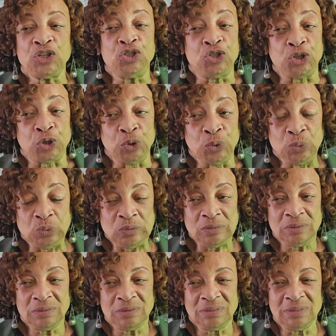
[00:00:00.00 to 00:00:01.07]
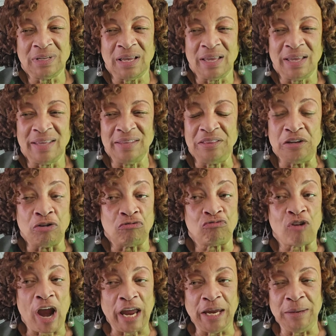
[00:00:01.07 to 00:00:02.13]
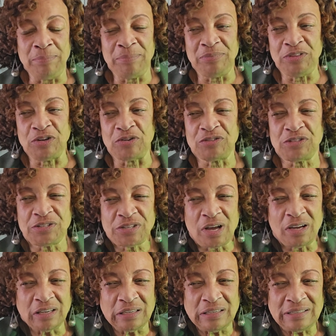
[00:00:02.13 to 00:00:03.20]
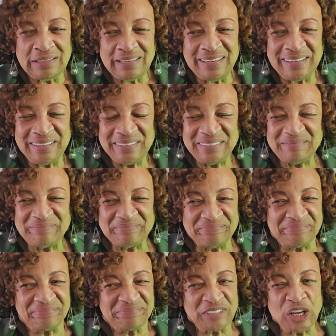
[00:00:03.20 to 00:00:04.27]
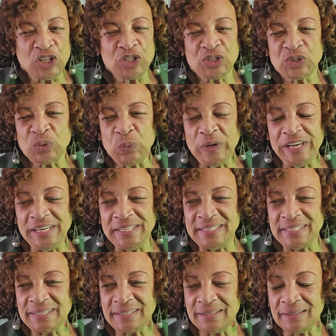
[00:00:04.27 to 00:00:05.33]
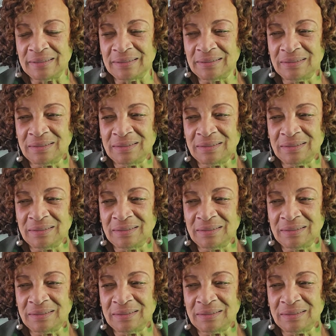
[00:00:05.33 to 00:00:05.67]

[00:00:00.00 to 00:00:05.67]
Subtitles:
in June. They're ripe, they're succulent, sweet,